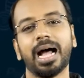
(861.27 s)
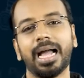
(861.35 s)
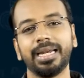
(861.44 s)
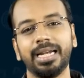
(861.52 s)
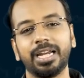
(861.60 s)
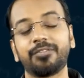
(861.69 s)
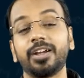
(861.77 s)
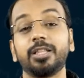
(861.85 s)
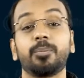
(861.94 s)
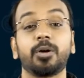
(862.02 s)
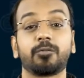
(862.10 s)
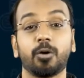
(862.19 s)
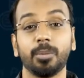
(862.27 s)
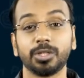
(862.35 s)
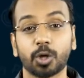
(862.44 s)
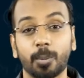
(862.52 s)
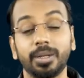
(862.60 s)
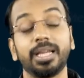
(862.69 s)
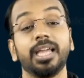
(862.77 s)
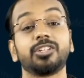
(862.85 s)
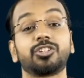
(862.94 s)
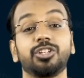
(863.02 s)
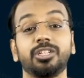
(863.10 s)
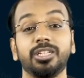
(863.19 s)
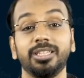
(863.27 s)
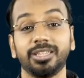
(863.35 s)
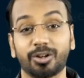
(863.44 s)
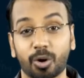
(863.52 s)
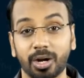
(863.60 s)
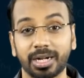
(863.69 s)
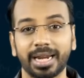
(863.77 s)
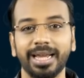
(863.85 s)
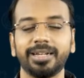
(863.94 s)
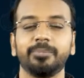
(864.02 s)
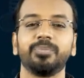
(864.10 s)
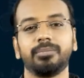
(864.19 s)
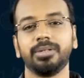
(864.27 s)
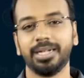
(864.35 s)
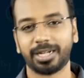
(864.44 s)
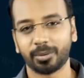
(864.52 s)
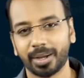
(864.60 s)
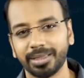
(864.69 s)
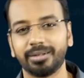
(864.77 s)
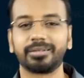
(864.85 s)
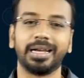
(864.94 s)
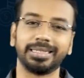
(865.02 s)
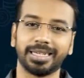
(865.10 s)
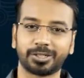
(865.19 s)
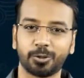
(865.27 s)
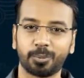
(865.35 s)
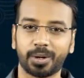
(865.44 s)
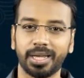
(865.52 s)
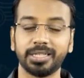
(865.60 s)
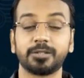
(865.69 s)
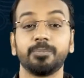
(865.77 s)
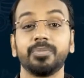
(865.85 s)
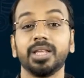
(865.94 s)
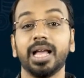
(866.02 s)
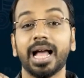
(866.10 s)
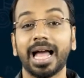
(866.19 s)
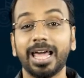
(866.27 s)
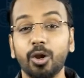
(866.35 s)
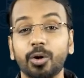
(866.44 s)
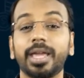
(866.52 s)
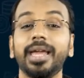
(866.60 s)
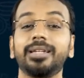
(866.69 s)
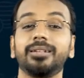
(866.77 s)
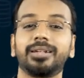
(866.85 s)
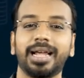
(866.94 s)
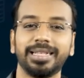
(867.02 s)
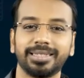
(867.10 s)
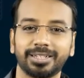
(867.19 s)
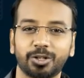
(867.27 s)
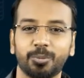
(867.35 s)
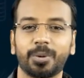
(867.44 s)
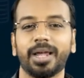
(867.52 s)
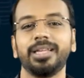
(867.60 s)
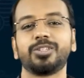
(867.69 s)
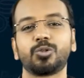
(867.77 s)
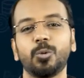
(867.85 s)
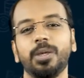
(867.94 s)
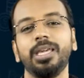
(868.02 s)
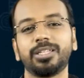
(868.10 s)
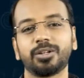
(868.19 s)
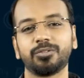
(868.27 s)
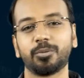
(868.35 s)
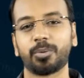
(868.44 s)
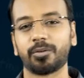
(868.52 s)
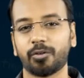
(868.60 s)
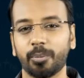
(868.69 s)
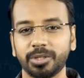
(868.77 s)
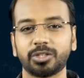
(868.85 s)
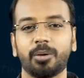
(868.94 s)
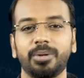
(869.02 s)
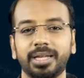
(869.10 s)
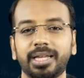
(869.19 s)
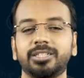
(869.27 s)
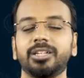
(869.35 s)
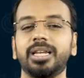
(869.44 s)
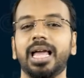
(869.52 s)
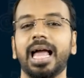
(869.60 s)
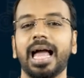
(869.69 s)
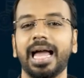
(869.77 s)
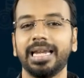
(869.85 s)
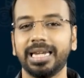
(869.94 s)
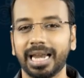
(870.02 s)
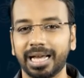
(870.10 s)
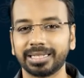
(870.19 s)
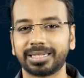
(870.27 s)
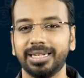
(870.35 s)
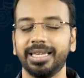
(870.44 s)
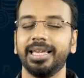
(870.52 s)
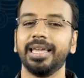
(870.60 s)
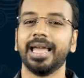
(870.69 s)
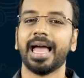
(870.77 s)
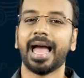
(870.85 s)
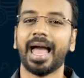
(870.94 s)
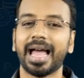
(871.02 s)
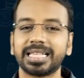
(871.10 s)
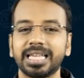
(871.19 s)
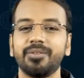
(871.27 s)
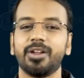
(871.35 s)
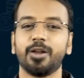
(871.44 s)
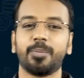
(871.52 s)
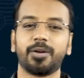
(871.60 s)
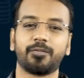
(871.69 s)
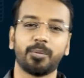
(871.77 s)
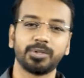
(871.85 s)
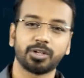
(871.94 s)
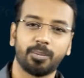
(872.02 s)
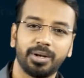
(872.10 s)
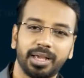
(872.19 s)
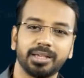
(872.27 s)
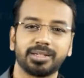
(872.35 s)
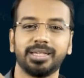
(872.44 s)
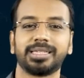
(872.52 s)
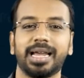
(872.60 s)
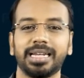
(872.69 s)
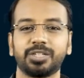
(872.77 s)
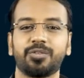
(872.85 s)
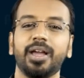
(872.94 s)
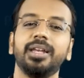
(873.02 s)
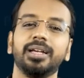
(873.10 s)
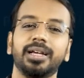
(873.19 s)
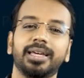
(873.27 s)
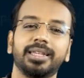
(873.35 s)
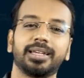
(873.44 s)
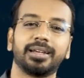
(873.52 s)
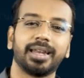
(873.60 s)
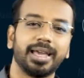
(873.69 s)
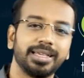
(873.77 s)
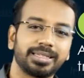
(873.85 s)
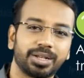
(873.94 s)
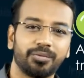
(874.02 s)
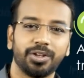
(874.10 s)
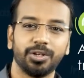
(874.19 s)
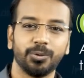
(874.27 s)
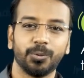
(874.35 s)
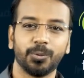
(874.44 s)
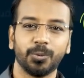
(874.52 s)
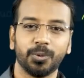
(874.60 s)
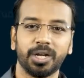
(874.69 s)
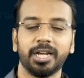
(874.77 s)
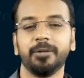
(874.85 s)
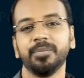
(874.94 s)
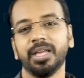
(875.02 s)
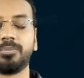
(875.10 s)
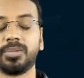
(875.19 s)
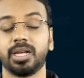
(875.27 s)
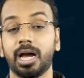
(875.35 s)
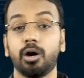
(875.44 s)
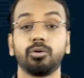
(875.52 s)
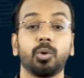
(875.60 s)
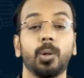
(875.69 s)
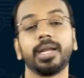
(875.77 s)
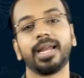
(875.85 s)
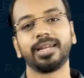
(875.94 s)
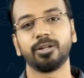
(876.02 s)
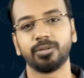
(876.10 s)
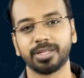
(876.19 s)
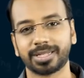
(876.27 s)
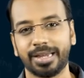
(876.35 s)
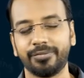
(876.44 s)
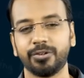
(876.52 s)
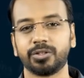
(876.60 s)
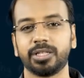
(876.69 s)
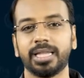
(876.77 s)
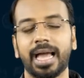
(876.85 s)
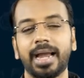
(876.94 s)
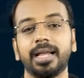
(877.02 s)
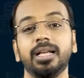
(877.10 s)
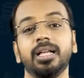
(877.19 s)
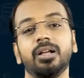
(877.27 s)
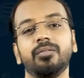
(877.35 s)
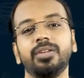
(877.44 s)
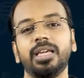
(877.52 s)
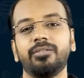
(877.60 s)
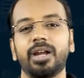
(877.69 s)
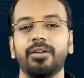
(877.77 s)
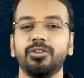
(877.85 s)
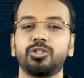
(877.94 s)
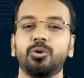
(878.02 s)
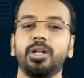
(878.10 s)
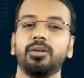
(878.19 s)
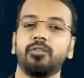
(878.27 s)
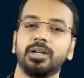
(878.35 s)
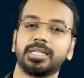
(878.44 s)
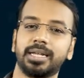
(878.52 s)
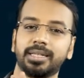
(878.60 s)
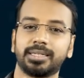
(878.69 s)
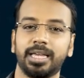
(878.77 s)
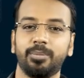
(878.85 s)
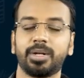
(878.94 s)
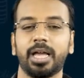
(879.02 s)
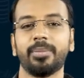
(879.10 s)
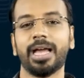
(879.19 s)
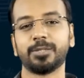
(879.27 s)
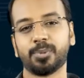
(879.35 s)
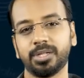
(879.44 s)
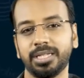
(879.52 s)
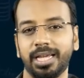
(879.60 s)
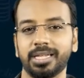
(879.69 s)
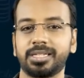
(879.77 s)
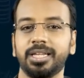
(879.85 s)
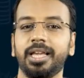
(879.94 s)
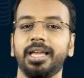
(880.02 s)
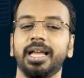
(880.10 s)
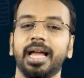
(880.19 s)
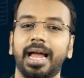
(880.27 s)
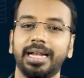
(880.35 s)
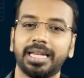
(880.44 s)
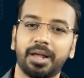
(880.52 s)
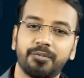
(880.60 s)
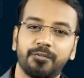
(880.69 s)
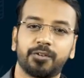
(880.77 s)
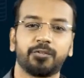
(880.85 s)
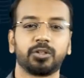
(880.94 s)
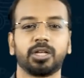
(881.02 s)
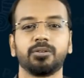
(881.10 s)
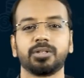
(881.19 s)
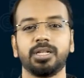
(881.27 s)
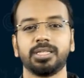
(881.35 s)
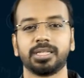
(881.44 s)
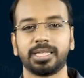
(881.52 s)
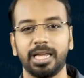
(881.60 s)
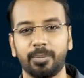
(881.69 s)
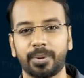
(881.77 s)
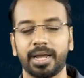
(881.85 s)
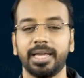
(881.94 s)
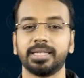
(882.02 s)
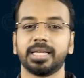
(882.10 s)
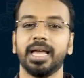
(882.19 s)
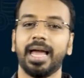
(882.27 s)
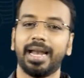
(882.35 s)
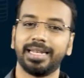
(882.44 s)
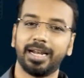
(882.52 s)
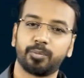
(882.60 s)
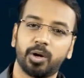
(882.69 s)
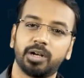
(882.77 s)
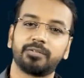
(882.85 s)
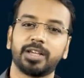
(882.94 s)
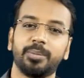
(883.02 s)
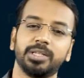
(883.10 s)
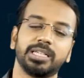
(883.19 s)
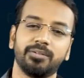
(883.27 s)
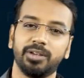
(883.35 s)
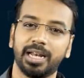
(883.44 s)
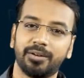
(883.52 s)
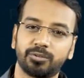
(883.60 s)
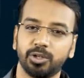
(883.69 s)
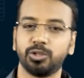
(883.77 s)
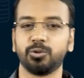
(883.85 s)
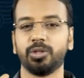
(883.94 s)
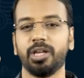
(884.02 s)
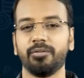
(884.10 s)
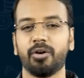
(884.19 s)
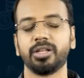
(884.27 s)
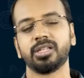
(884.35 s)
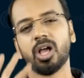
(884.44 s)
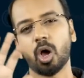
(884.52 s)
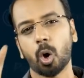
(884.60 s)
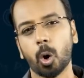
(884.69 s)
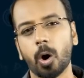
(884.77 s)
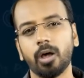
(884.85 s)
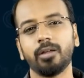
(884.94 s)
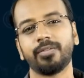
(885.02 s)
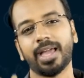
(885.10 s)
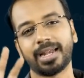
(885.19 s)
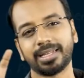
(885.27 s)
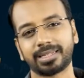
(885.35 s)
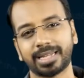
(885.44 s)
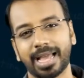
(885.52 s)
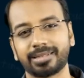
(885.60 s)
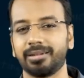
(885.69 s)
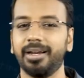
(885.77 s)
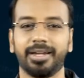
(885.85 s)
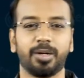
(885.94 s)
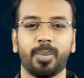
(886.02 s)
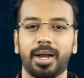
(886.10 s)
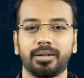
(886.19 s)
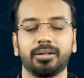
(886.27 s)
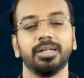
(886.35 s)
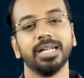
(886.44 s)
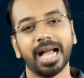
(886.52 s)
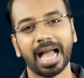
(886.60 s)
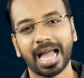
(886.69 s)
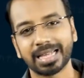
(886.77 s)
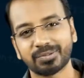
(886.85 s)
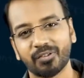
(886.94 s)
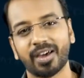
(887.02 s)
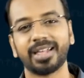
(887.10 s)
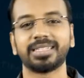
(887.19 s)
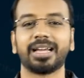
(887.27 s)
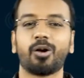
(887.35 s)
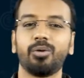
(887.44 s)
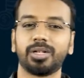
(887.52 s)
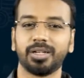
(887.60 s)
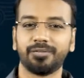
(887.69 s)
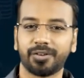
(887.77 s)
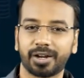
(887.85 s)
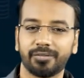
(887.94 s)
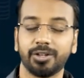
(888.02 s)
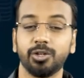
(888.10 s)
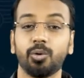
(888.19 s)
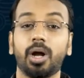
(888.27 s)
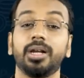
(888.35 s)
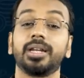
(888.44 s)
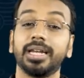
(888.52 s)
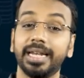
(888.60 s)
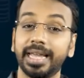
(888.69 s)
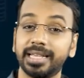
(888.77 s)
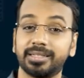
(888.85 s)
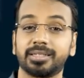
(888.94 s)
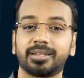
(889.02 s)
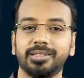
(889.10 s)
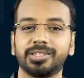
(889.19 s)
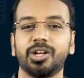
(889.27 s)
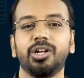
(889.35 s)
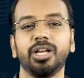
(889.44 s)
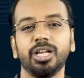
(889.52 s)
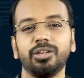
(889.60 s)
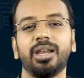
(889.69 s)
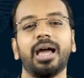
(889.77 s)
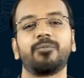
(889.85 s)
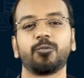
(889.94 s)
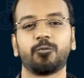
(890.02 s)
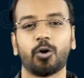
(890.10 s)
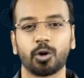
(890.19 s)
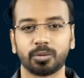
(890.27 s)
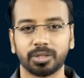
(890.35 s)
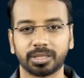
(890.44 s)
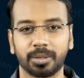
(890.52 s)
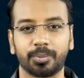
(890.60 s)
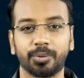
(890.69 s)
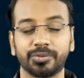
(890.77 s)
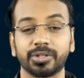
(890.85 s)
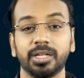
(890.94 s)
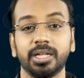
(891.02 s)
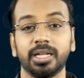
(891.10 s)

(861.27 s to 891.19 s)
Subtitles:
Identify the performance obligation in the contract, determine the transaction price, allocate the transaction price to each of the performance obligation, and lastly, as and when a performance obligation is satisfied, recognize revenue, right? Now, don't get into this confusion that we would have issued invoice at the same time as per GST, entire 54,000 is the sale price. At that point of time itself, we'll have to issue the invoice. All of that is tax related matter. As far as accounting for revenue under Ind AS is concerned, you'll have to follow this approach.